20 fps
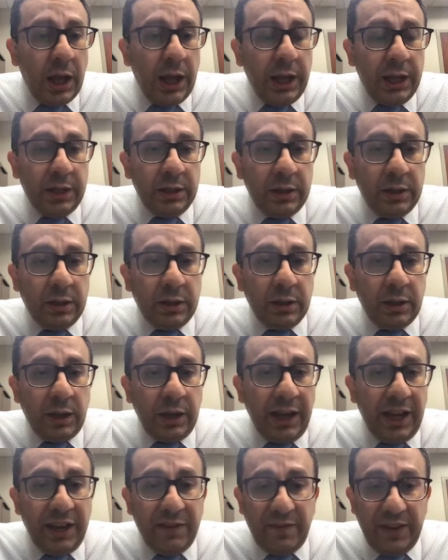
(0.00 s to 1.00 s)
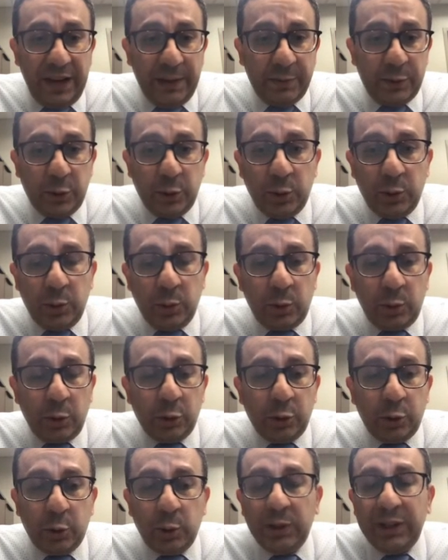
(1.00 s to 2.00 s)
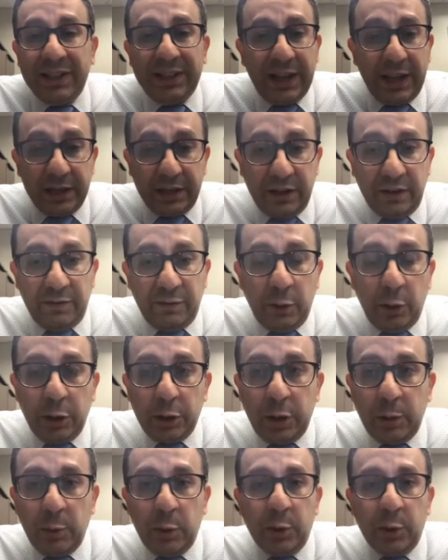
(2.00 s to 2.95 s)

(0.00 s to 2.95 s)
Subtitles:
In AVAPS, you control the tidal volume,